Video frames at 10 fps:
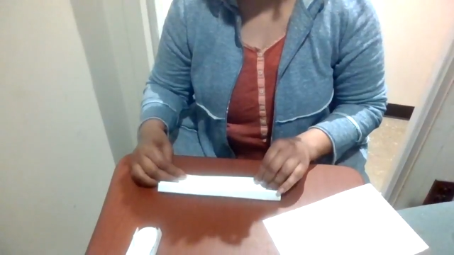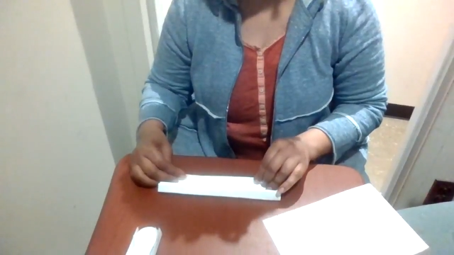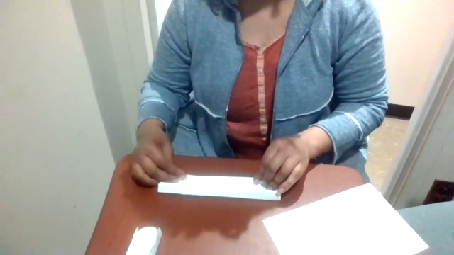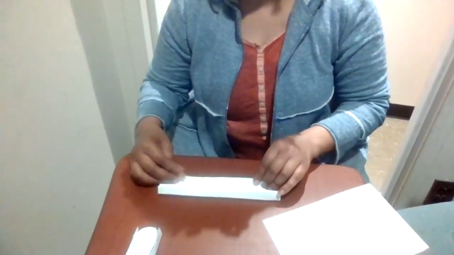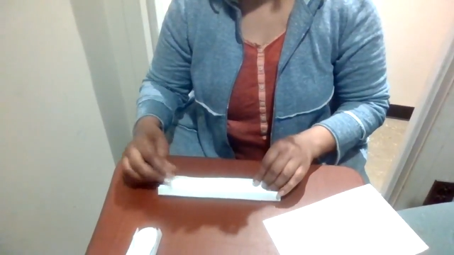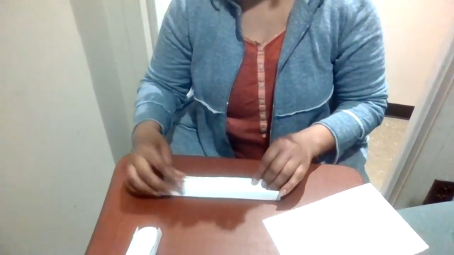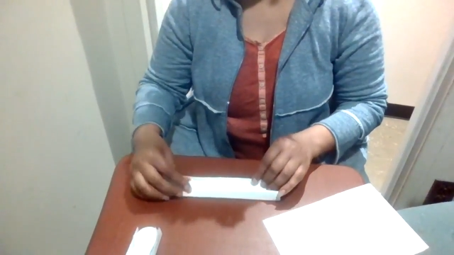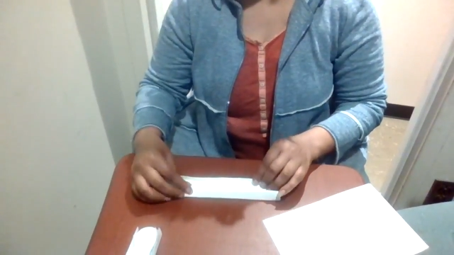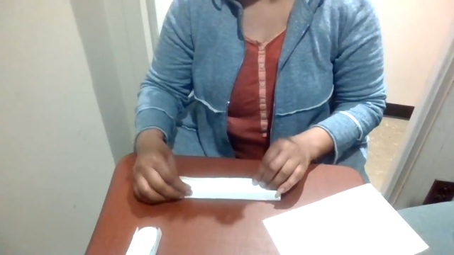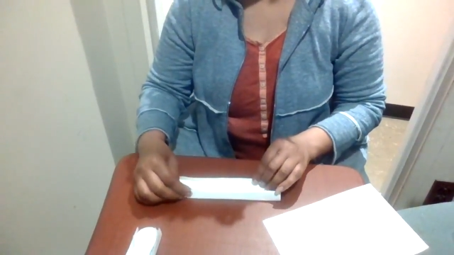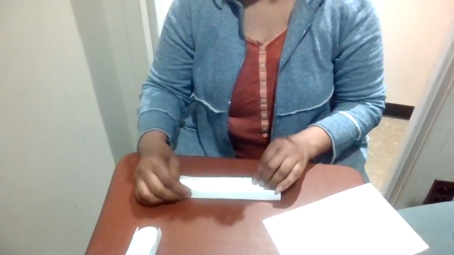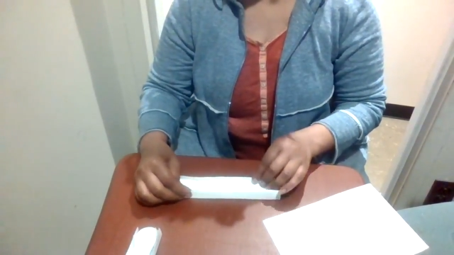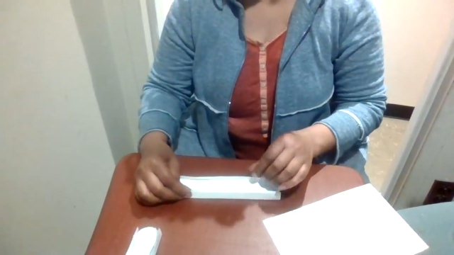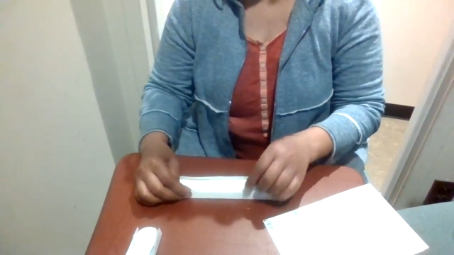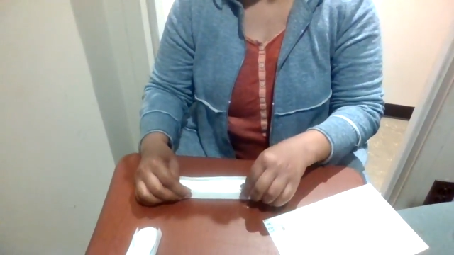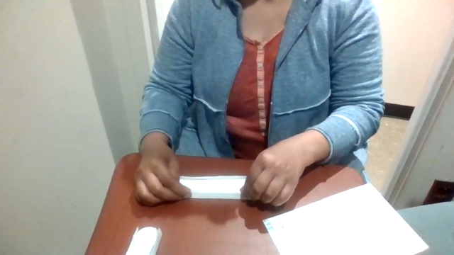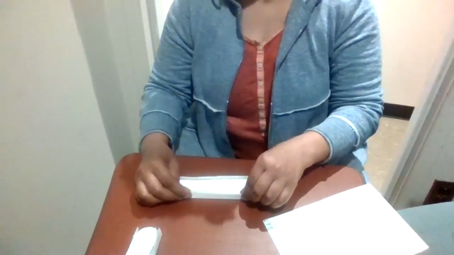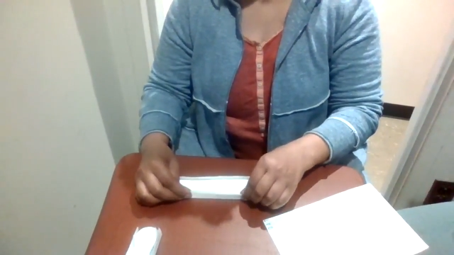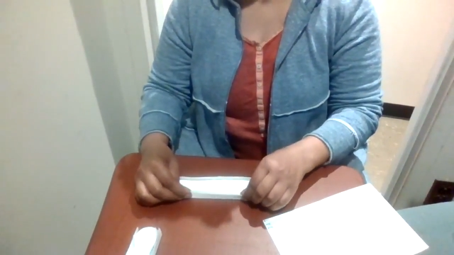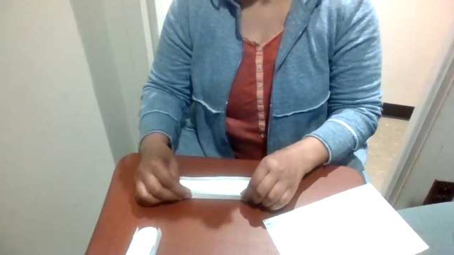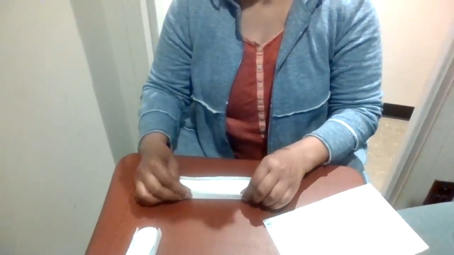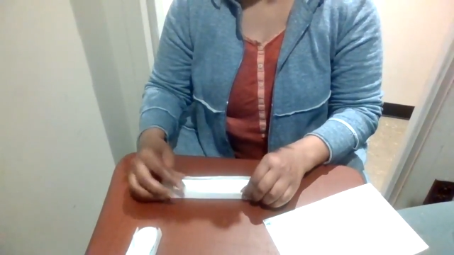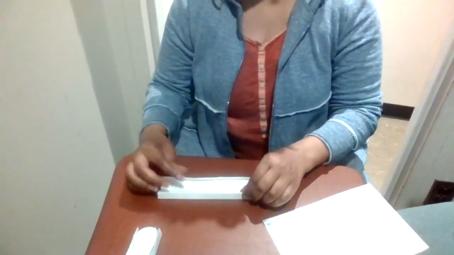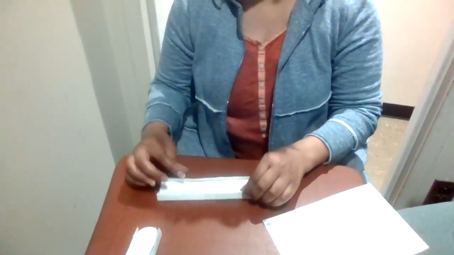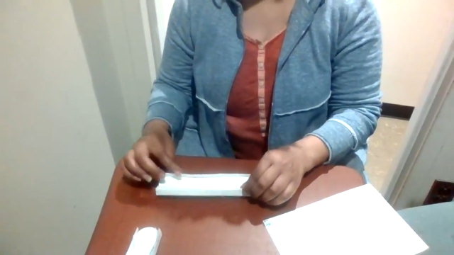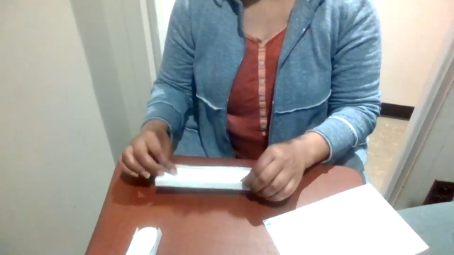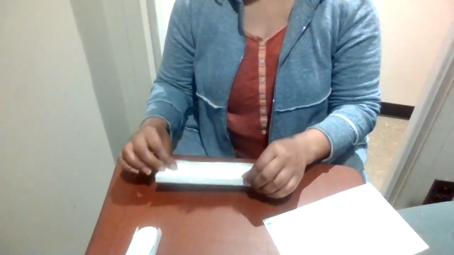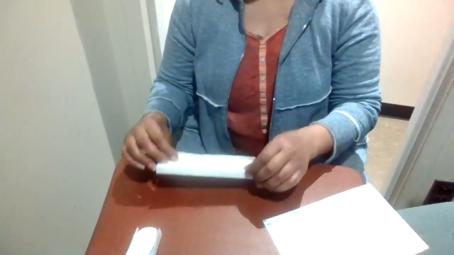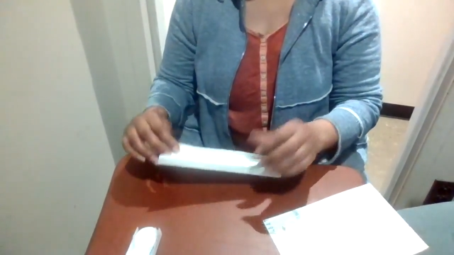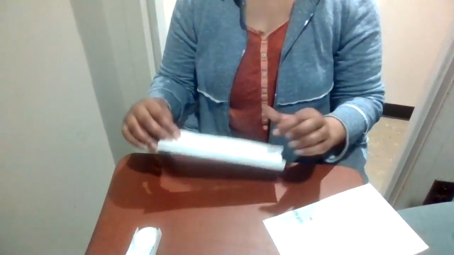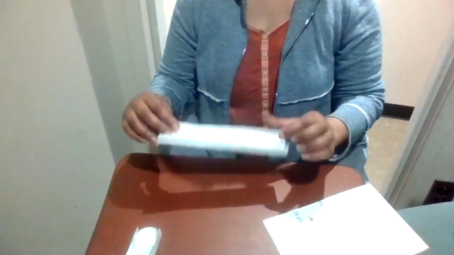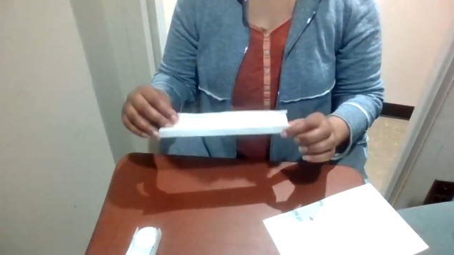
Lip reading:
[unreadable: no face in view]